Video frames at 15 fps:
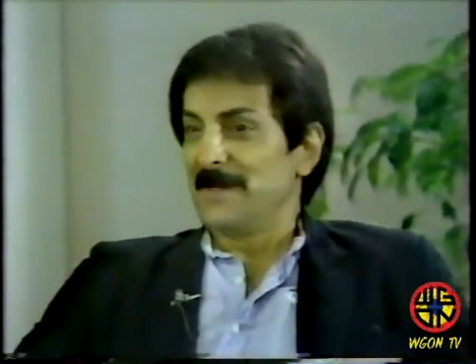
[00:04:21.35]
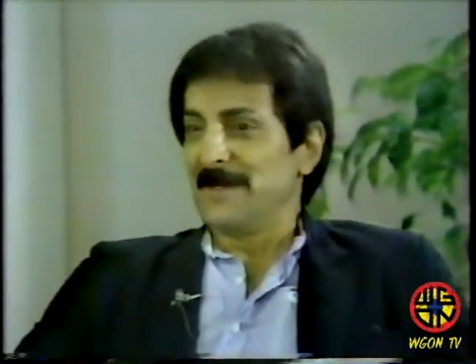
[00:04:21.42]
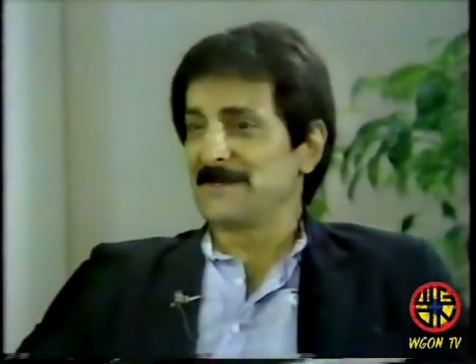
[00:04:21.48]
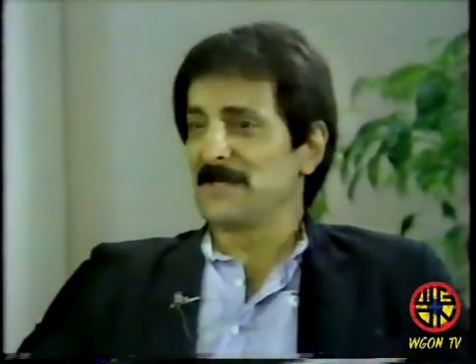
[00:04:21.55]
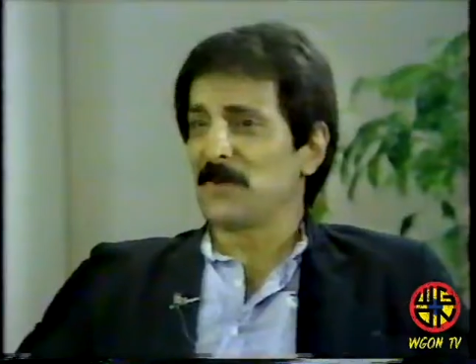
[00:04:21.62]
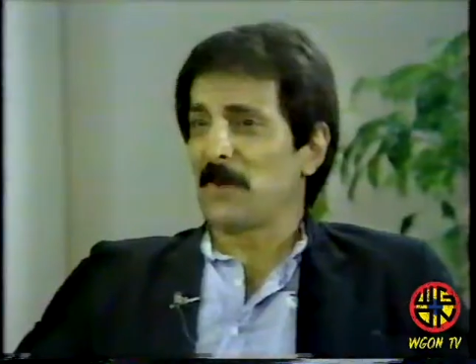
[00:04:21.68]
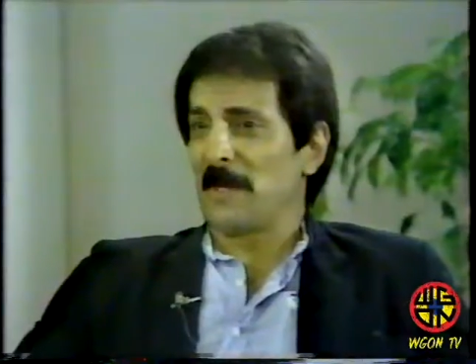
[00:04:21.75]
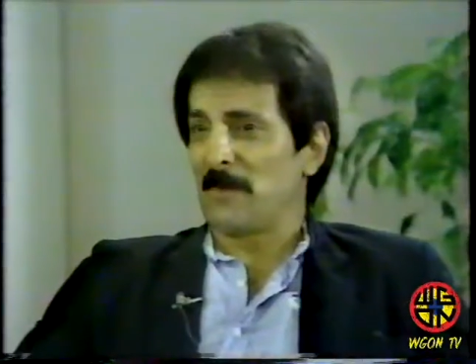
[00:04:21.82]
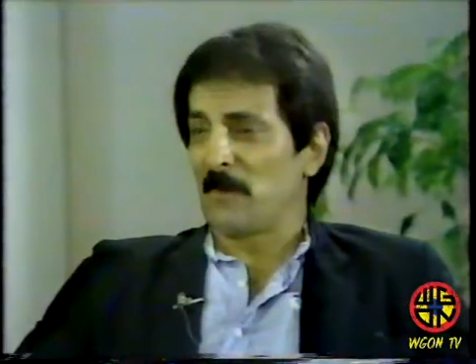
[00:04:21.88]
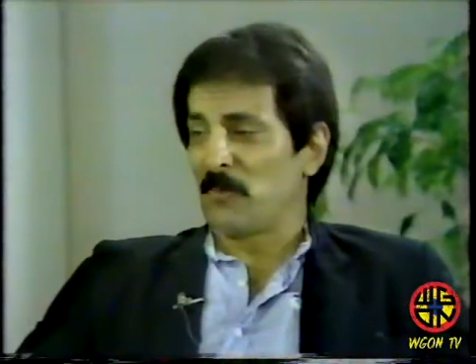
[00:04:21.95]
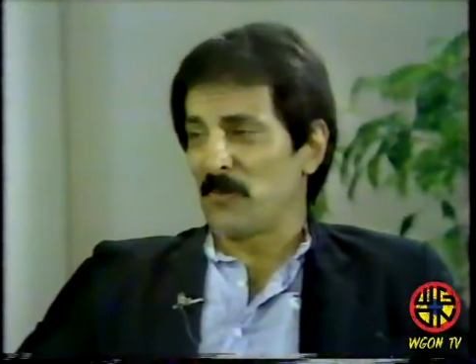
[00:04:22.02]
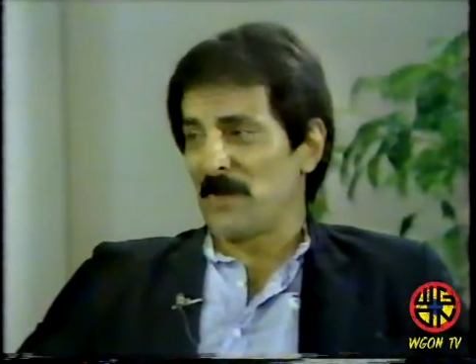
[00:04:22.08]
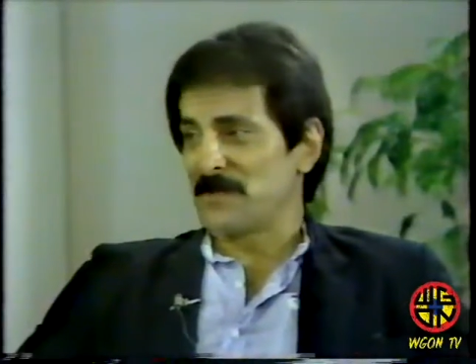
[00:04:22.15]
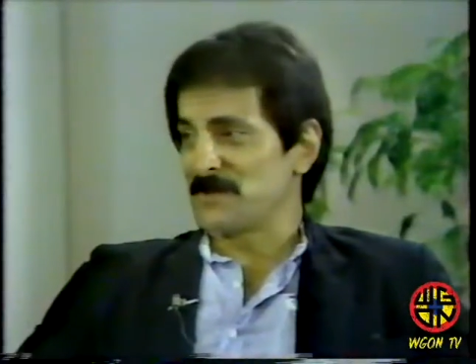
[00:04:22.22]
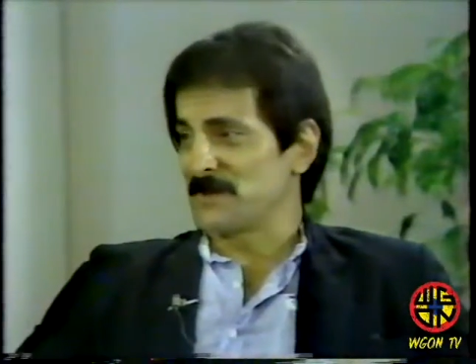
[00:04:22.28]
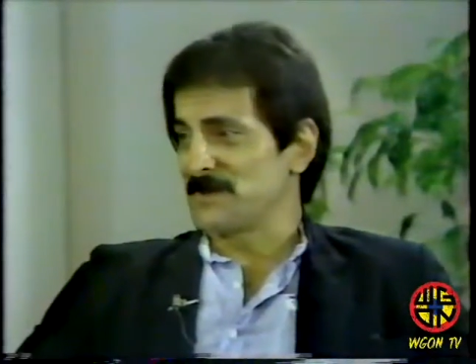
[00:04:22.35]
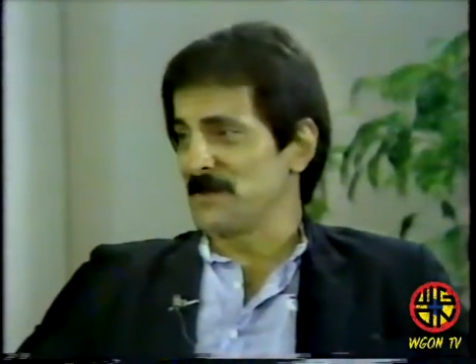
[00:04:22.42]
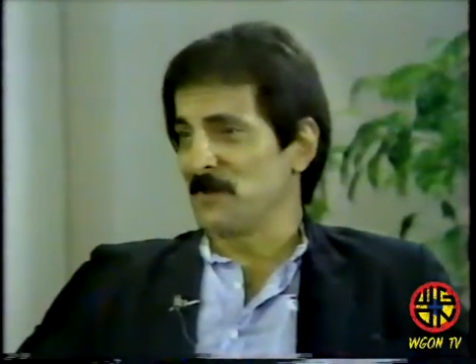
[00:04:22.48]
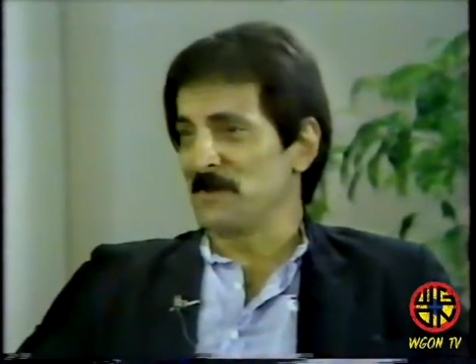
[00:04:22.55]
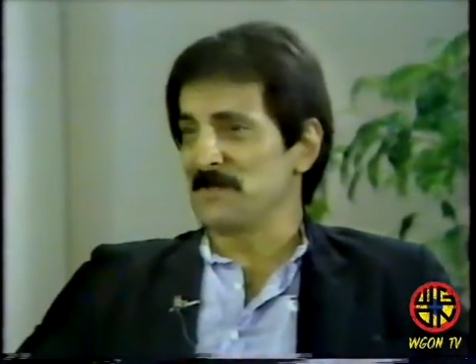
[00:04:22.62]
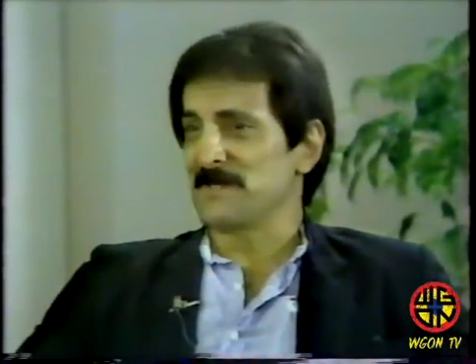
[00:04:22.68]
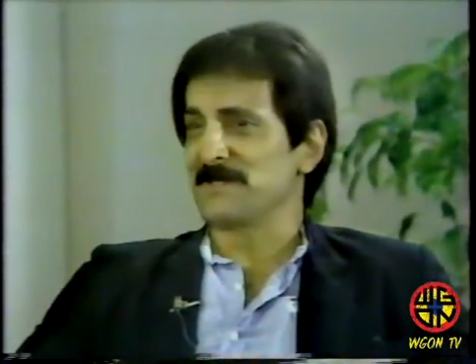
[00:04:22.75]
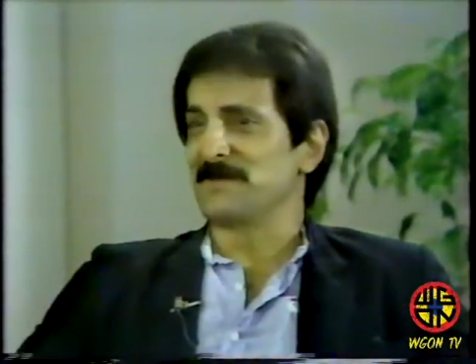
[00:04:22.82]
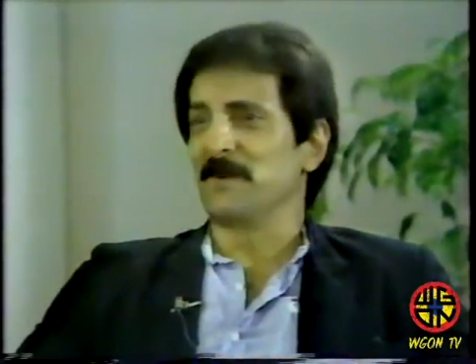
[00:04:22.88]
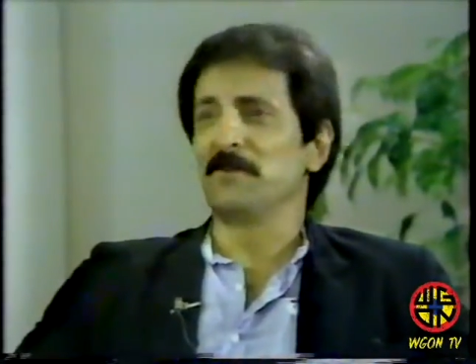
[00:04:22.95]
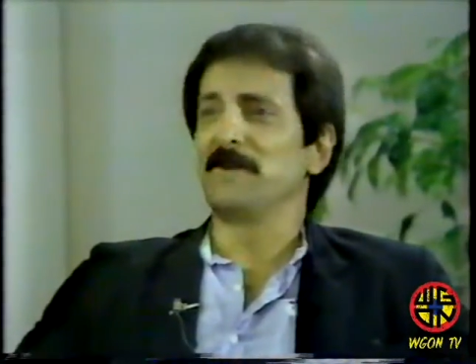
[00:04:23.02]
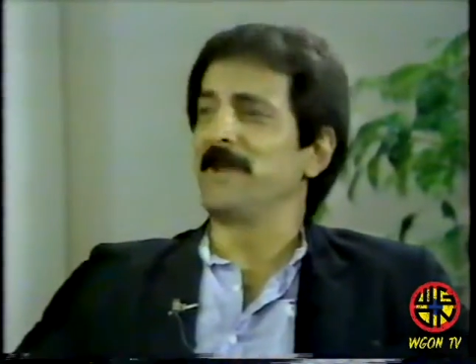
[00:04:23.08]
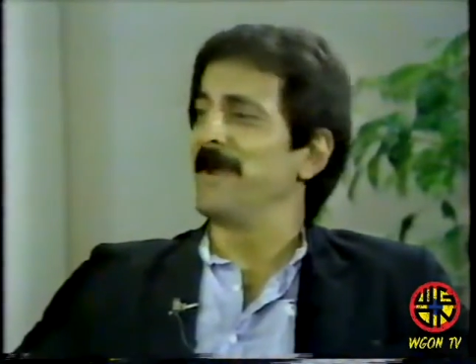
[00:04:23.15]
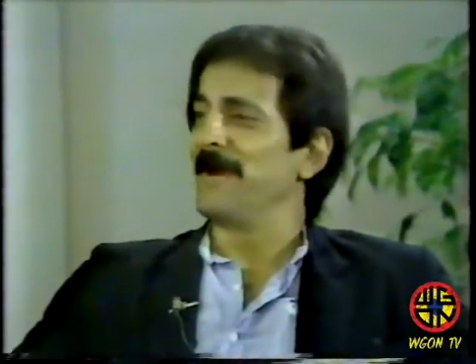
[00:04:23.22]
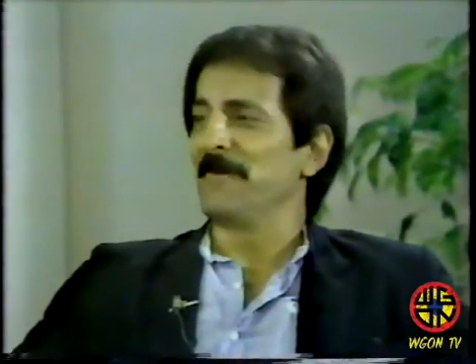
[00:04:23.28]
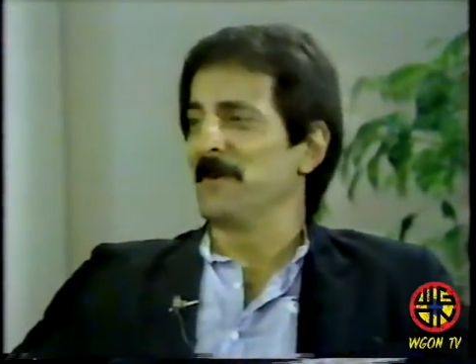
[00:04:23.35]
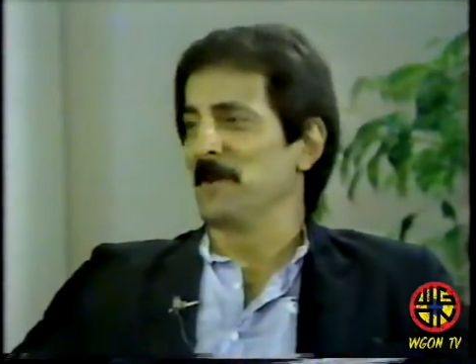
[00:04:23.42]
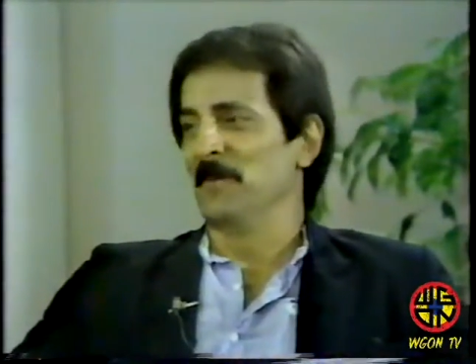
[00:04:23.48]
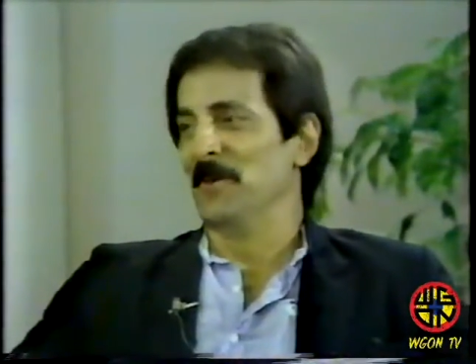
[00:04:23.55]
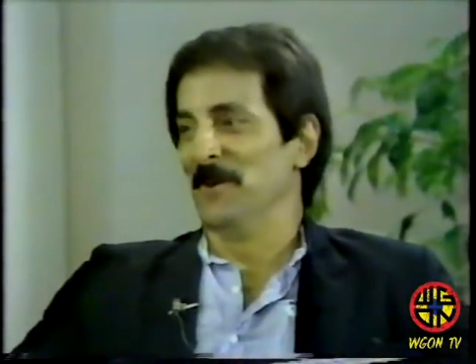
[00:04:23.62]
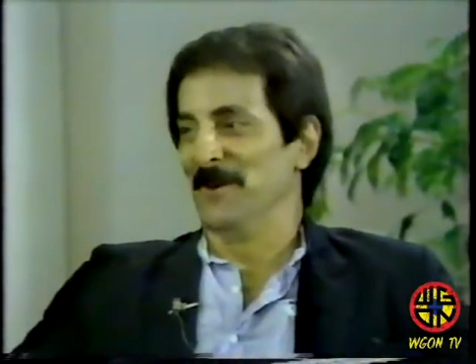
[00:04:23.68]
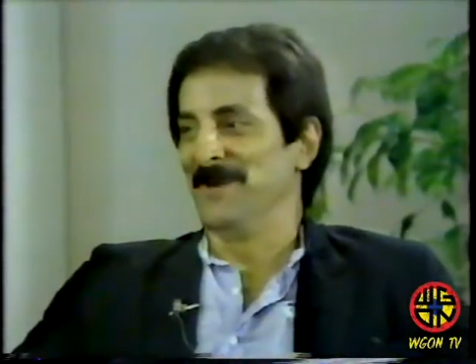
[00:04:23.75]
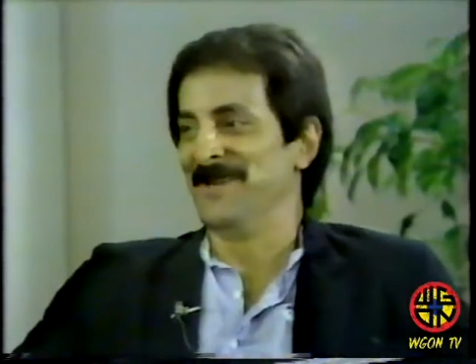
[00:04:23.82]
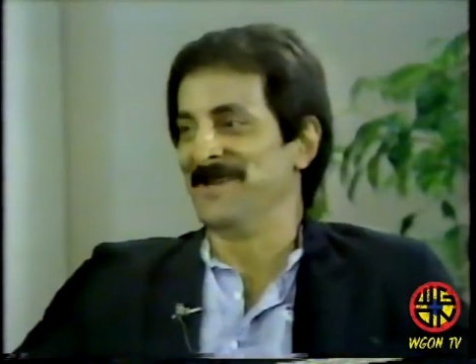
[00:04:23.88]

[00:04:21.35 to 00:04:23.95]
it's incredible pressure, so we just don't care anymore,